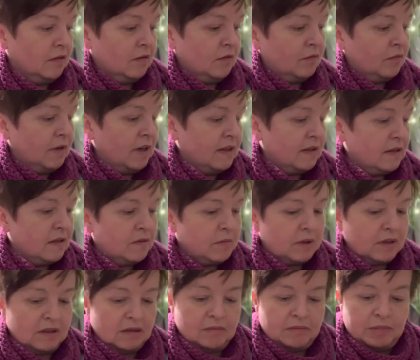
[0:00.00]

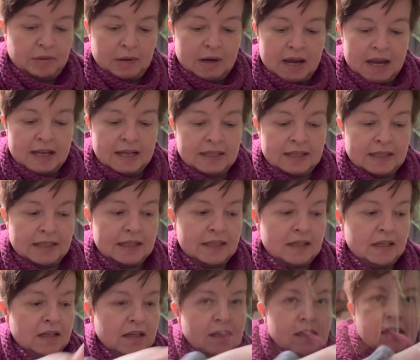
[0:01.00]
reasonable in price,
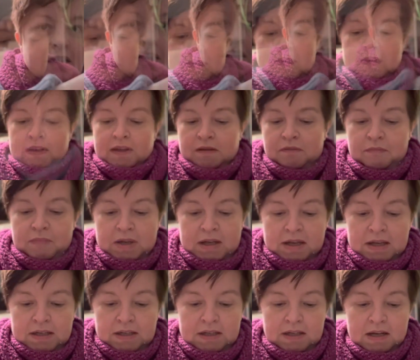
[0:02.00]

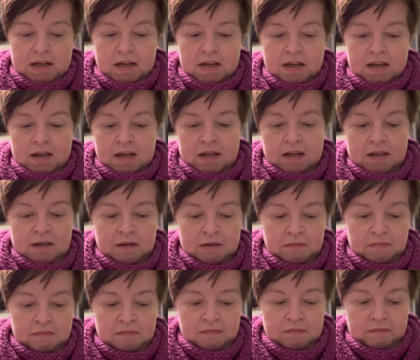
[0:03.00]
but I
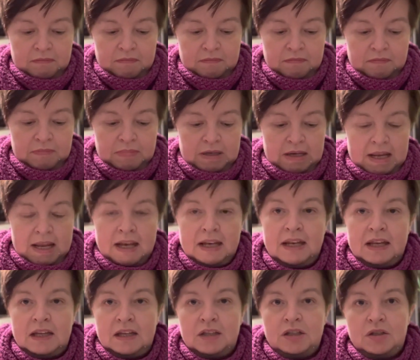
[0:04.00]
am
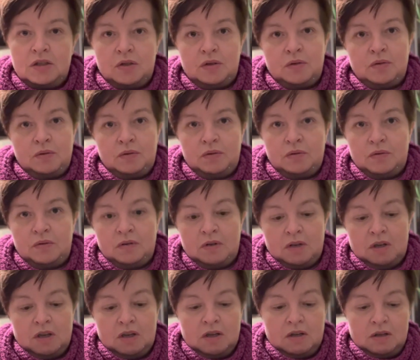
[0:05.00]
planning to
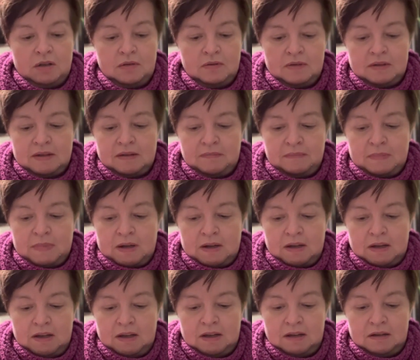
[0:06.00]
use up
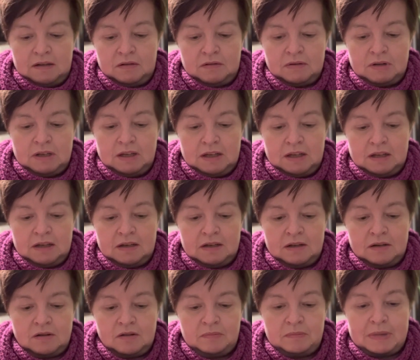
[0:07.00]
my acrylic
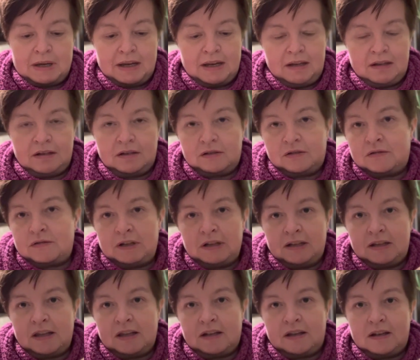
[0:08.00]
and not buying
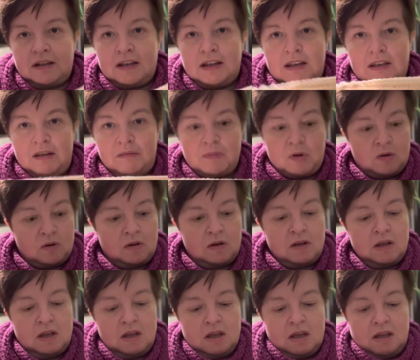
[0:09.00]
acrylic yarn anymore.
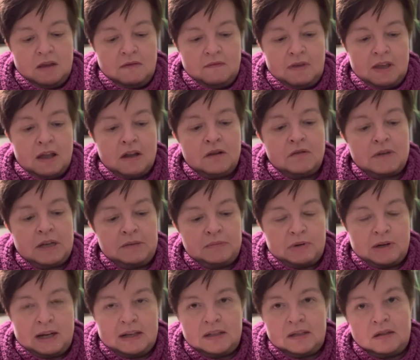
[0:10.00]
They are quite
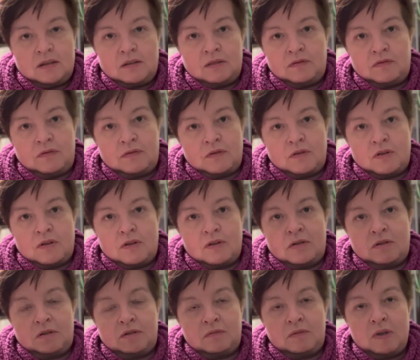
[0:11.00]
practical
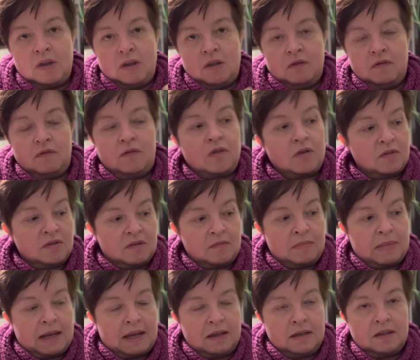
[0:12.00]
for frozen
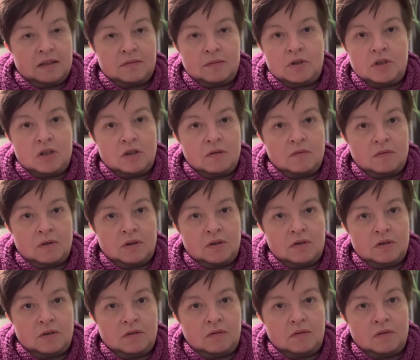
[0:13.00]
blankets which you want
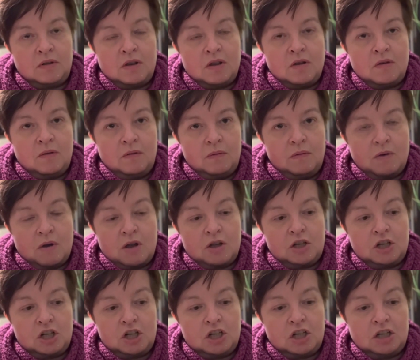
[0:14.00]
to
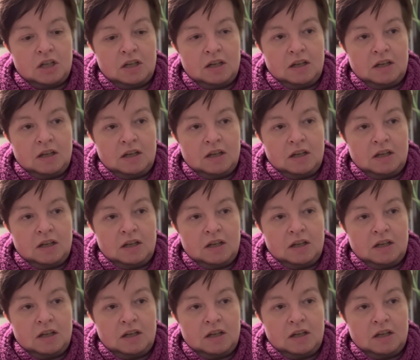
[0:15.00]
wash,